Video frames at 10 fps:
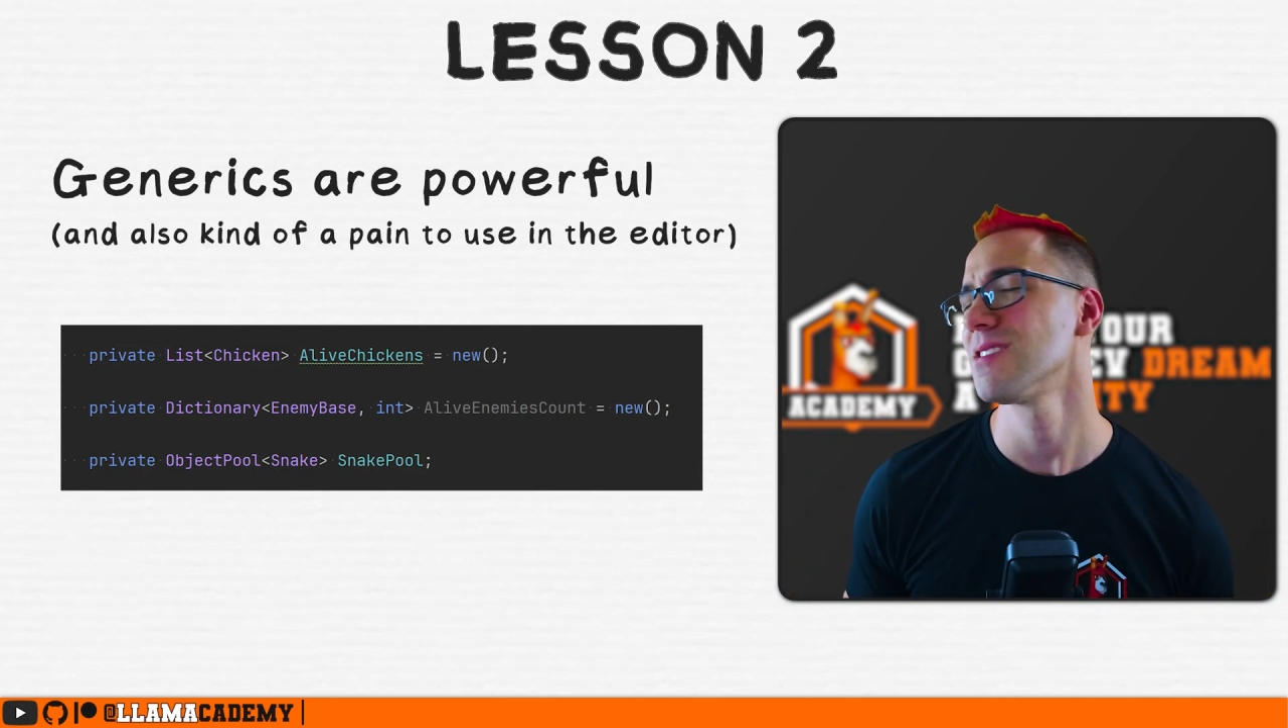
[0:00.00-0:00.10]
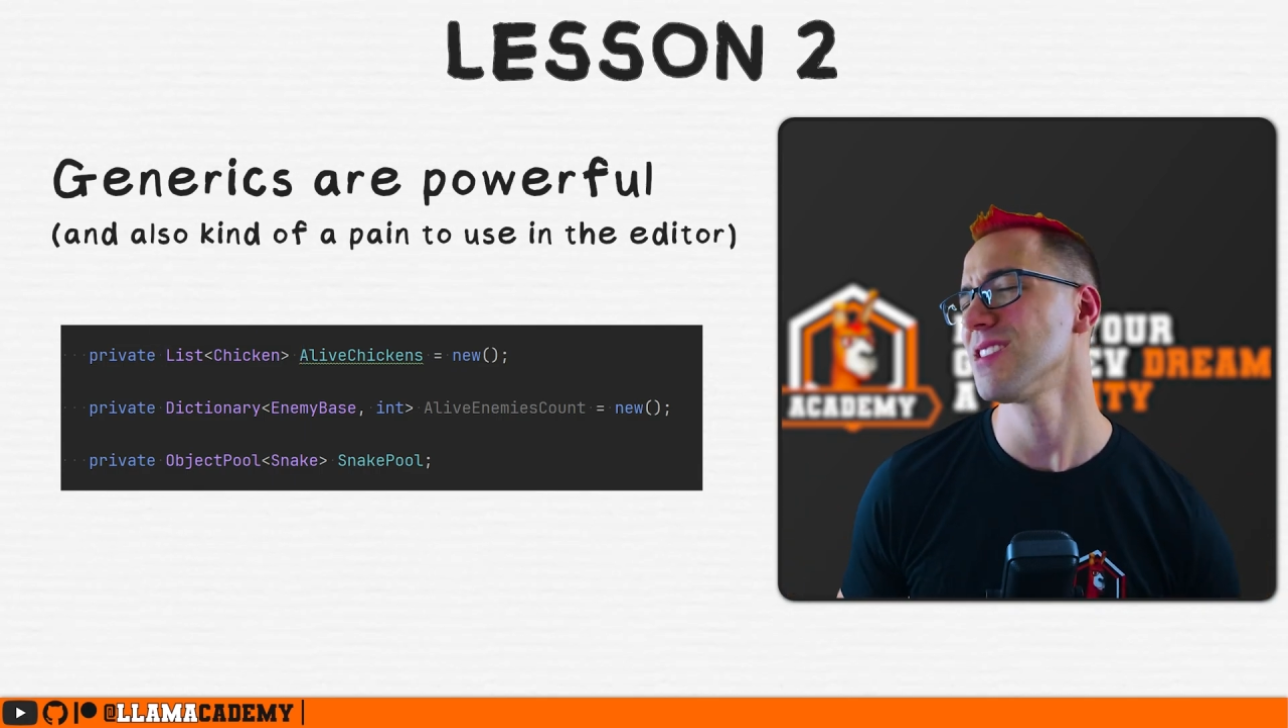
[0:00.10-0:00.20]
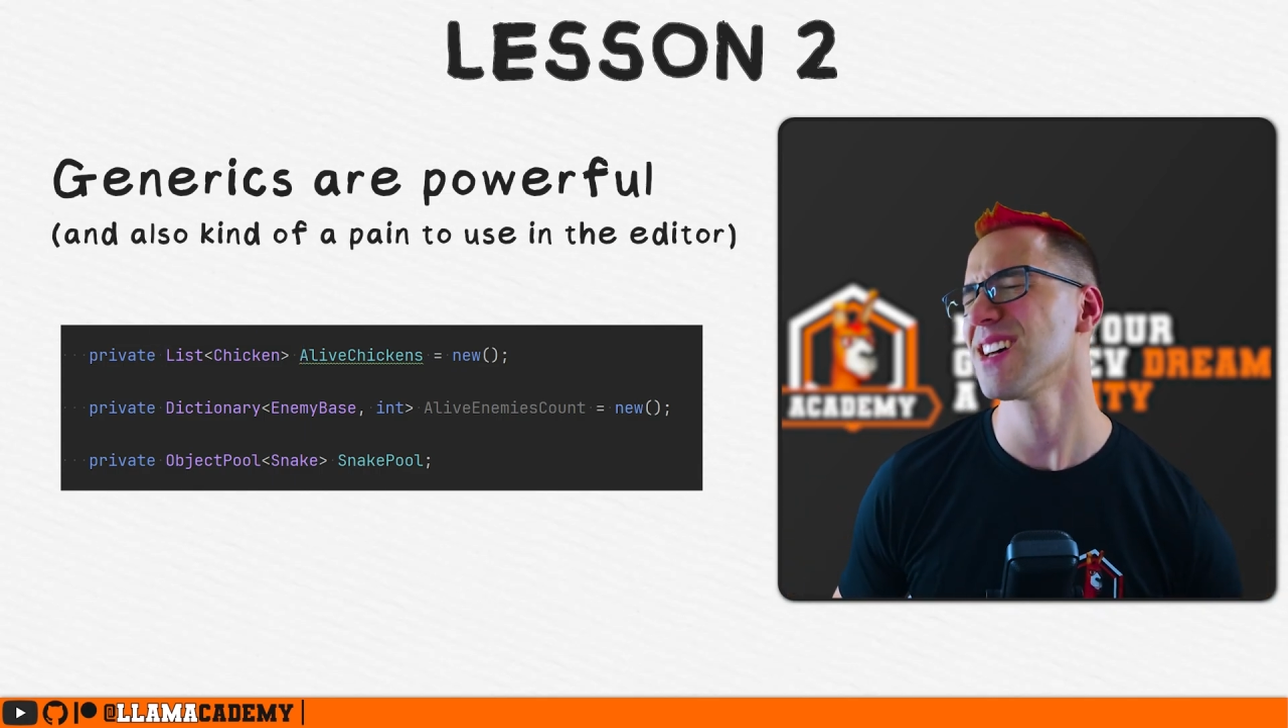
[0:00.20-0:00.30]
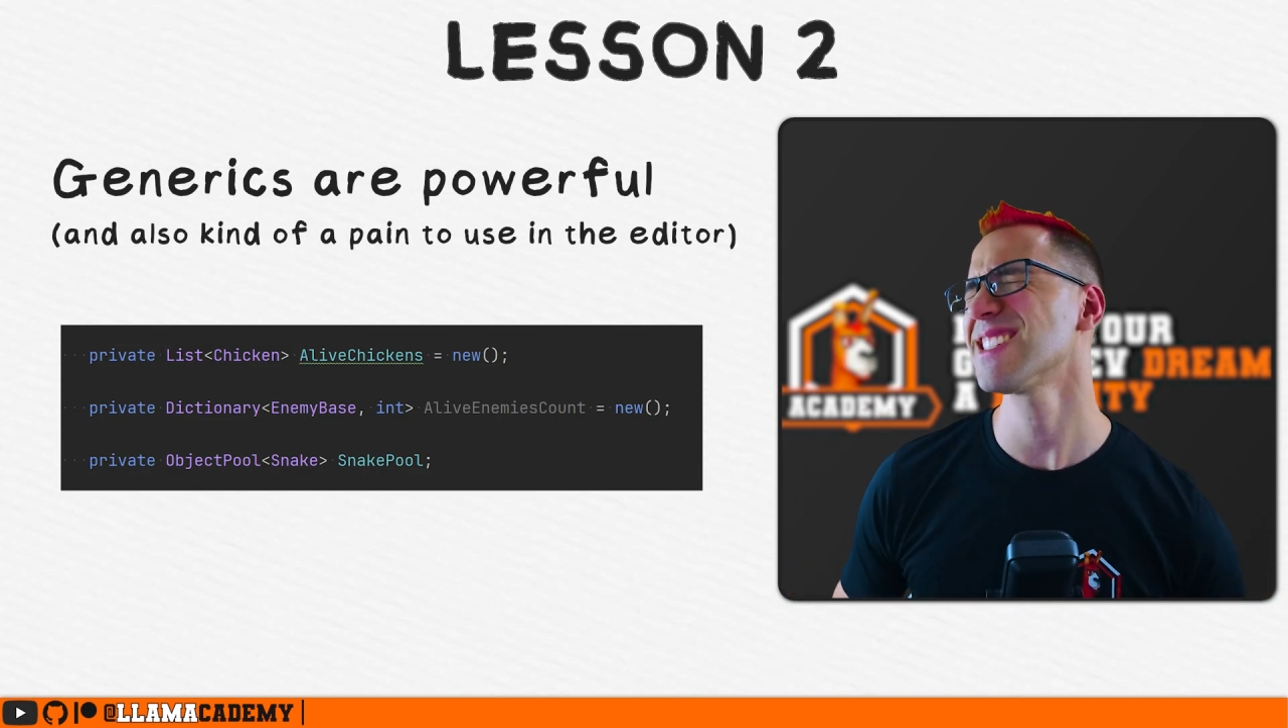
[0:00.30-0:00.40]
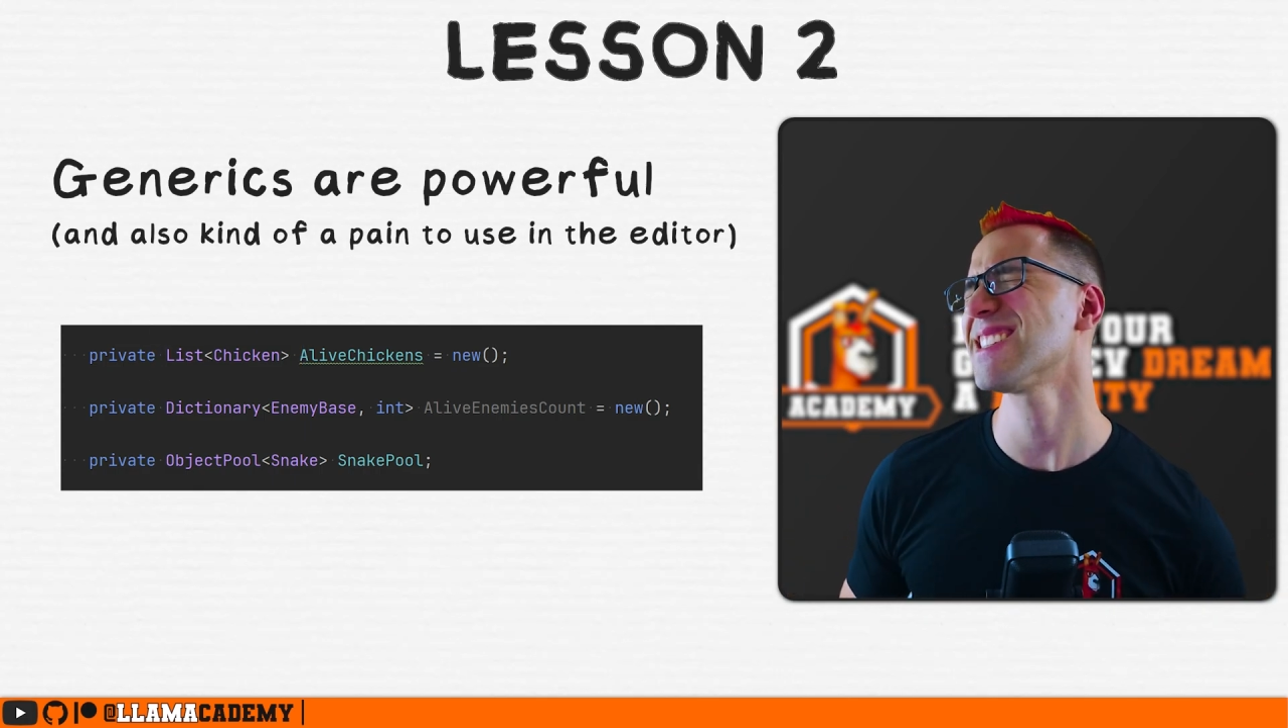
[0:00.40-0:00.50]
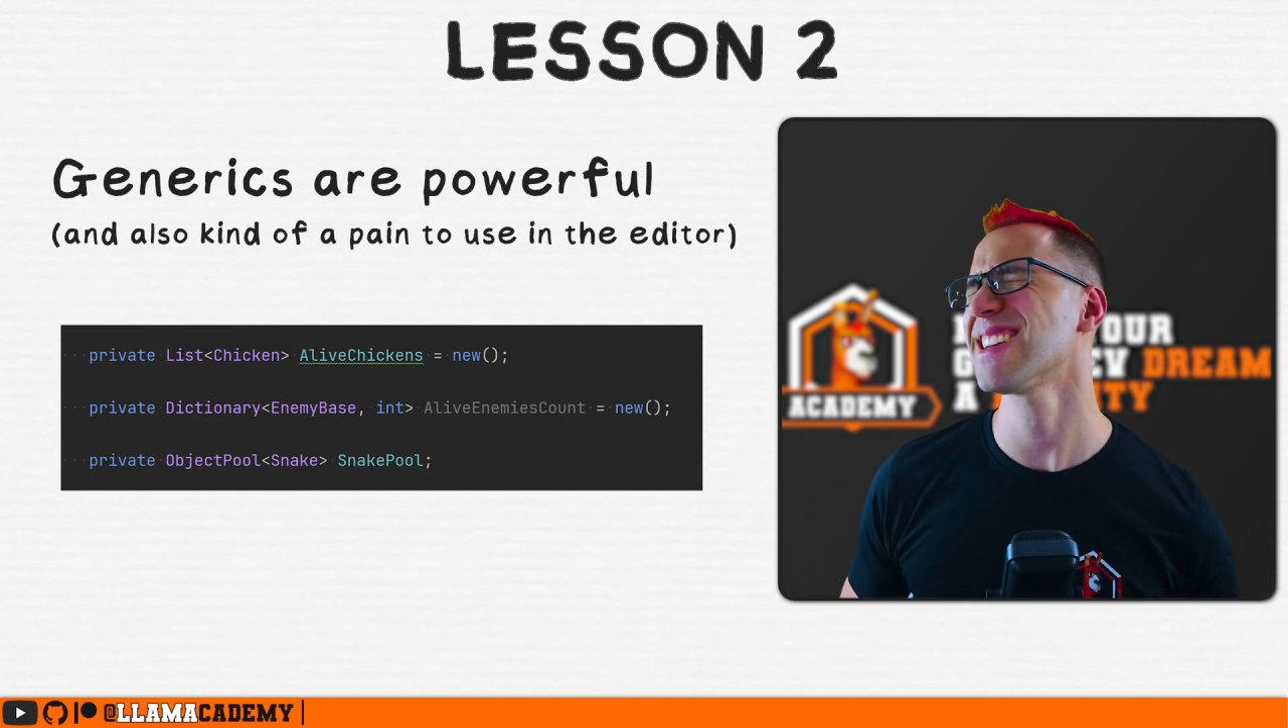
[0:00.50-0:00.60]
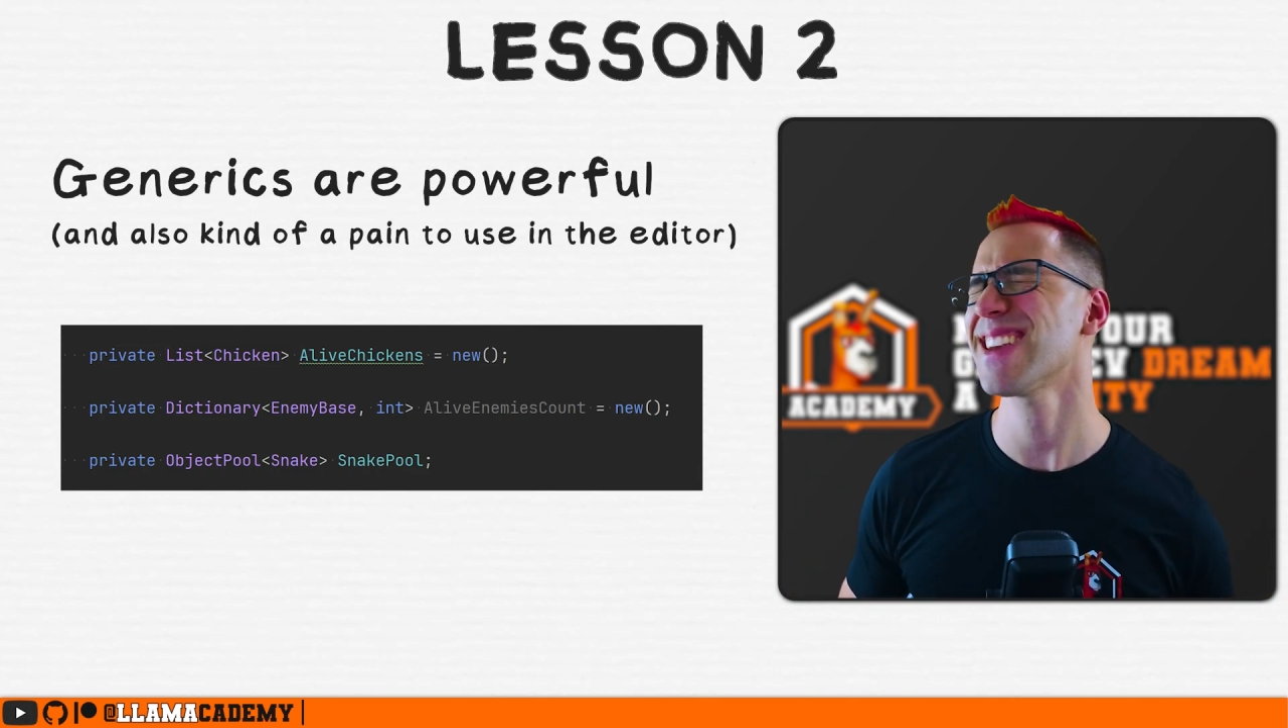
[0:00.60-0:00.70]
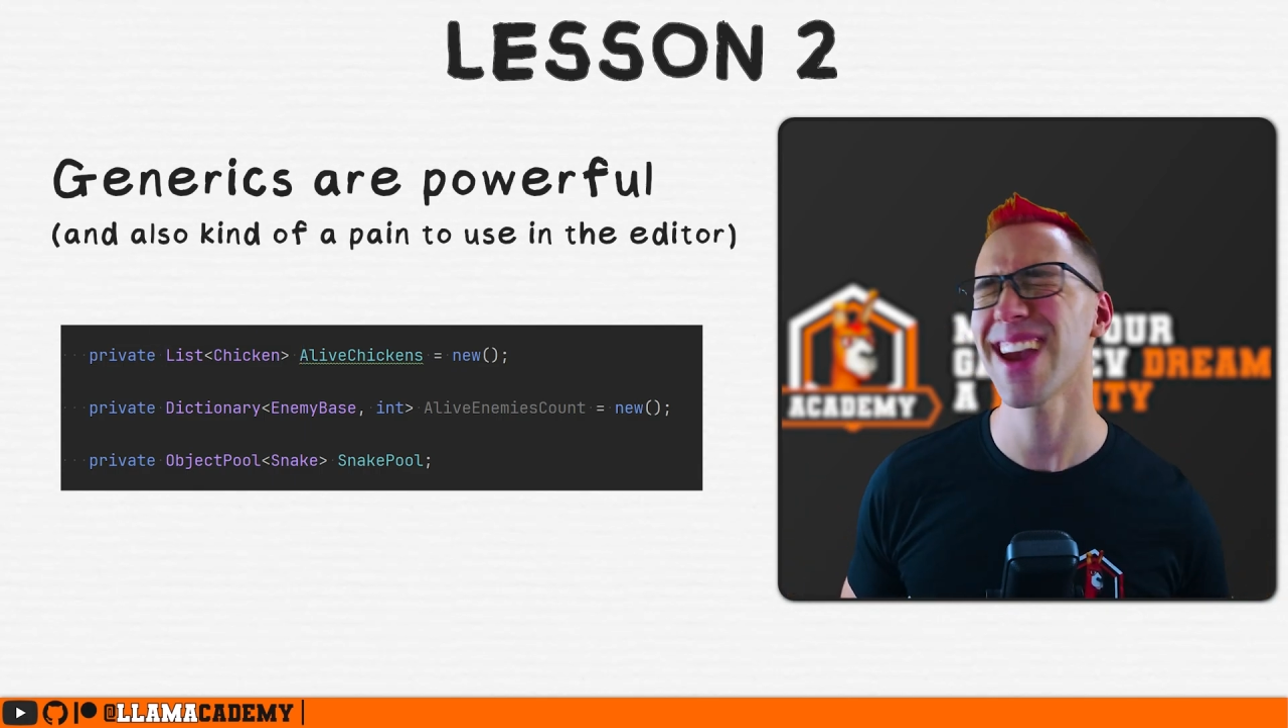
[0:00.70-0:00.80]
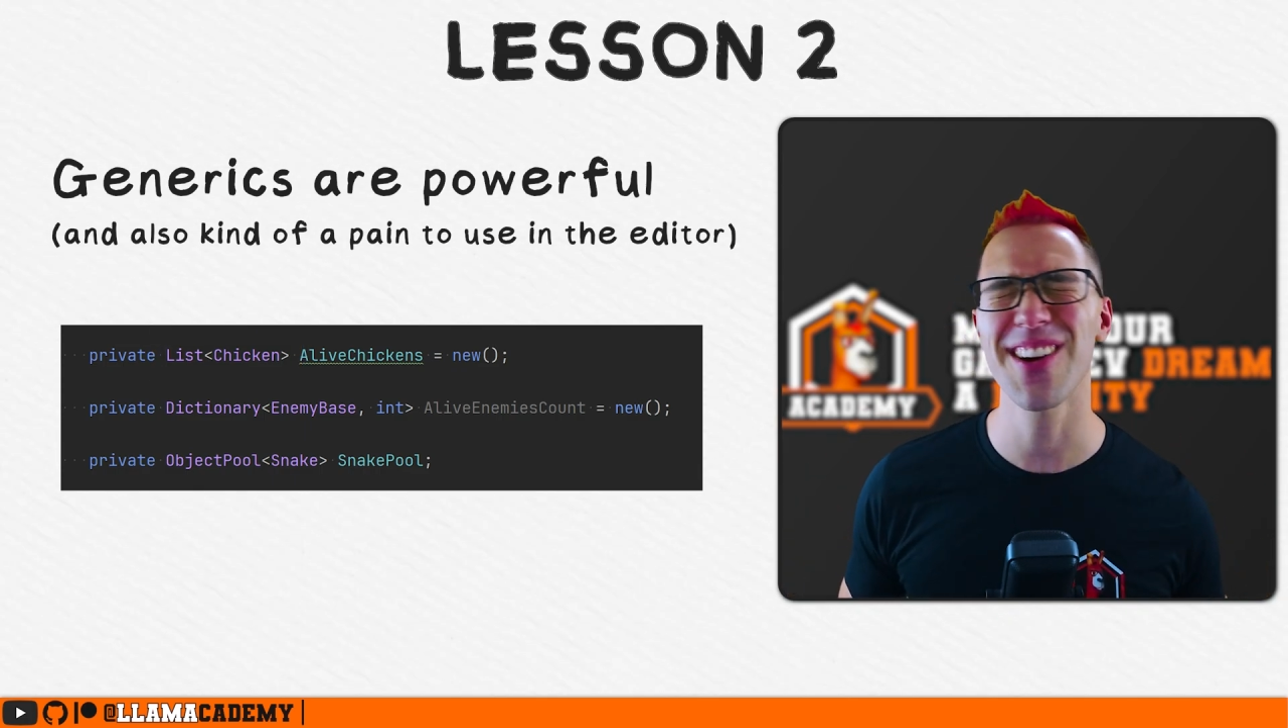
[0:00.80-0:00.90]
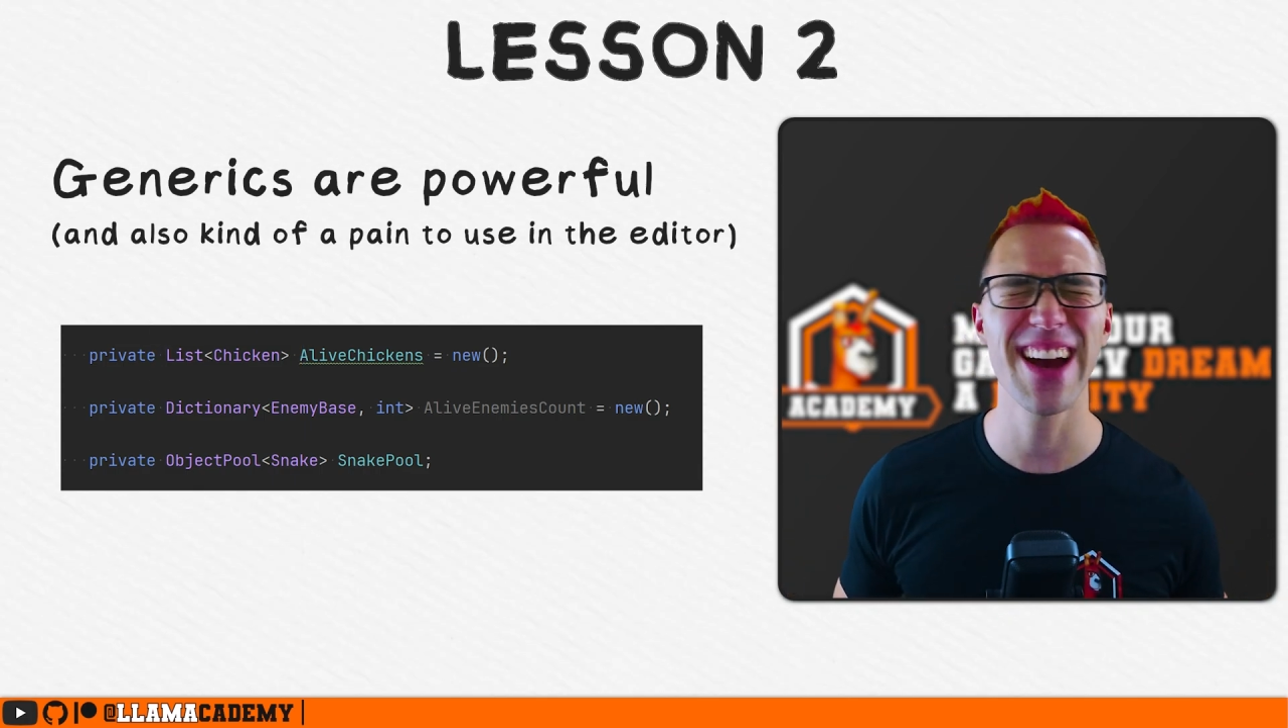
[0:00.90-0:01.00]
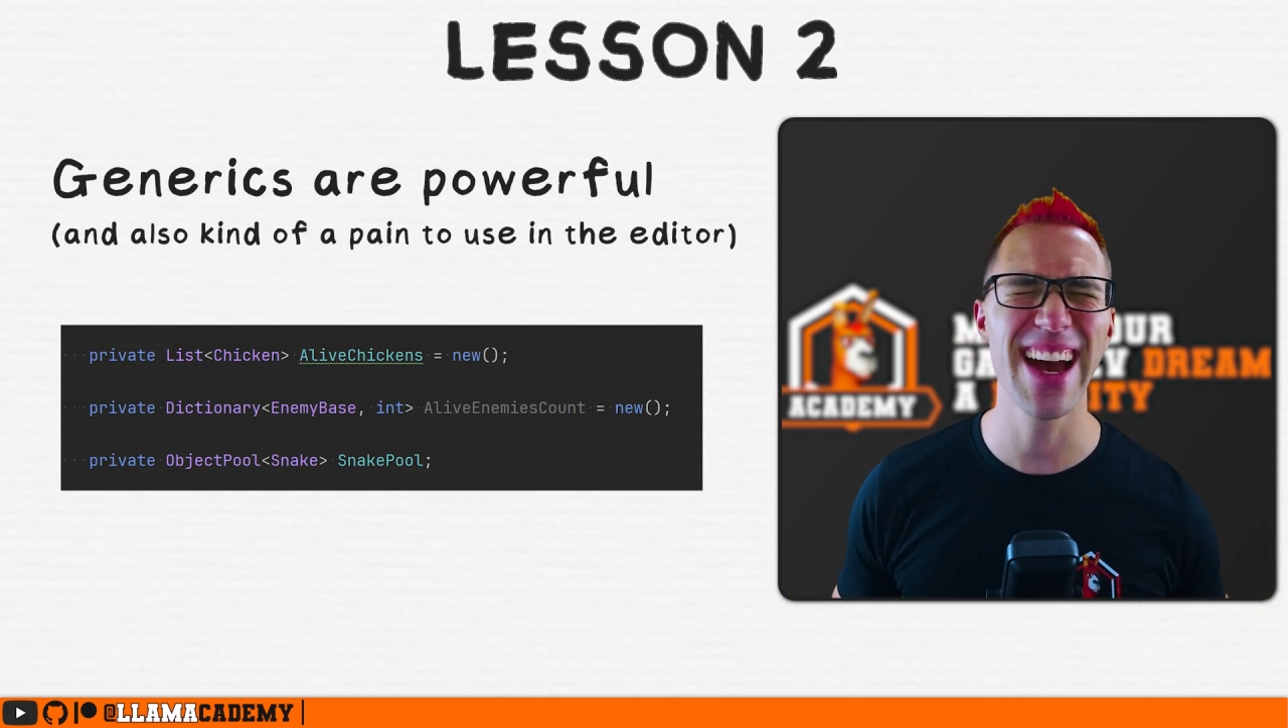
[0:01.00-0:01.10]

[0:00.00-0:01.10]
doesn't care